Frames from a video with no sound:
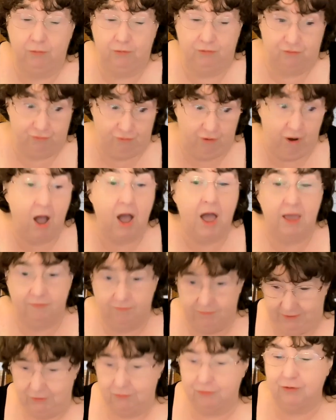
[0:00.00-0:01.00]

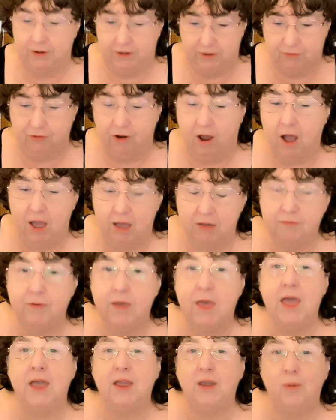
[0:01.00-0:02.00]
drive, literally drive,
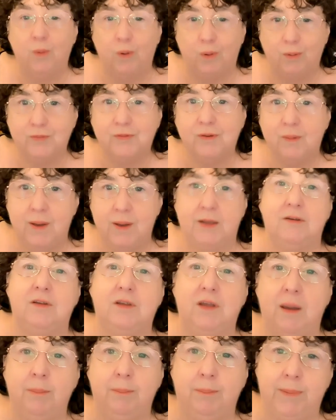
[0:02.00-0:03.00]
you also had
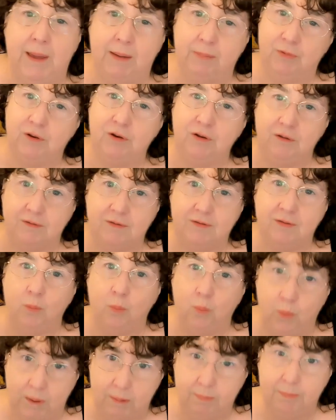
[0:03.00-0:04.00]
to be able to use the
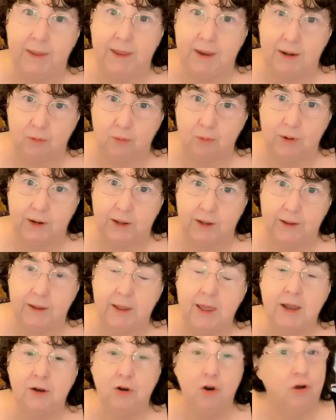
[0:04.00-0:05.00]
whip in order
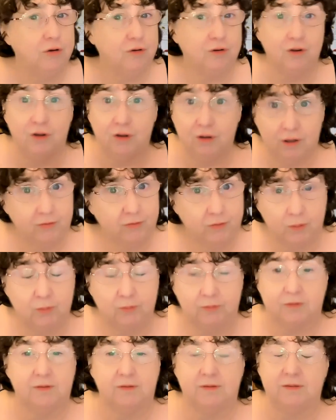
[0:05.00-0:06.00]
not to hurt the
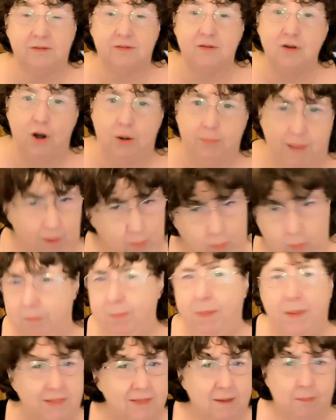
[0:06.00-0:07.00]
horses. It's not about
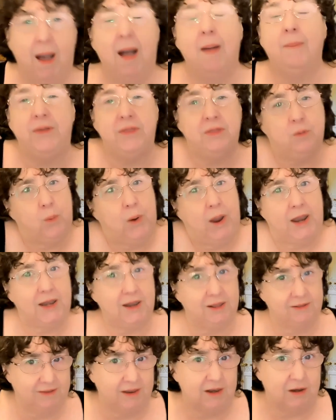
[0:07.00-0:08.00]
whipping them up in the way it
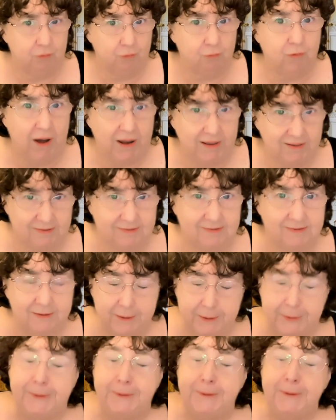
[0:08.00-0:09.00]
is in a race.
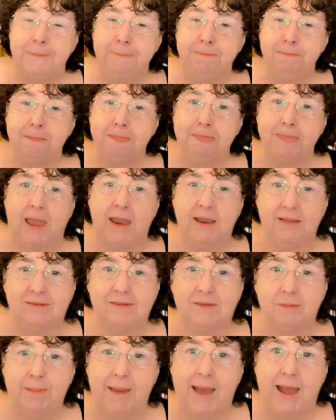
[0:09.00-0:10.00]

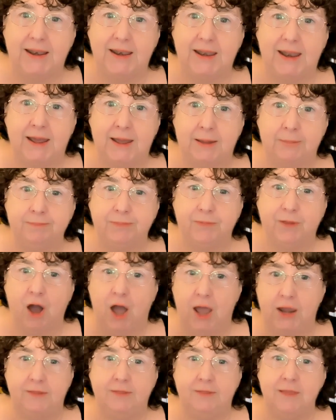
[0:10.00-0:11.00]
It's about
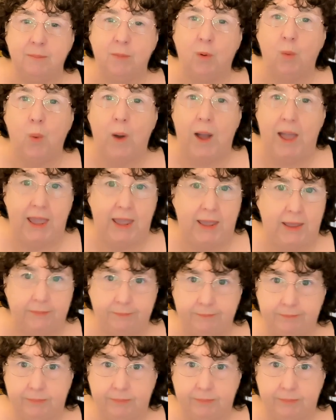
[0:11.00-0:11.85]
guiding them away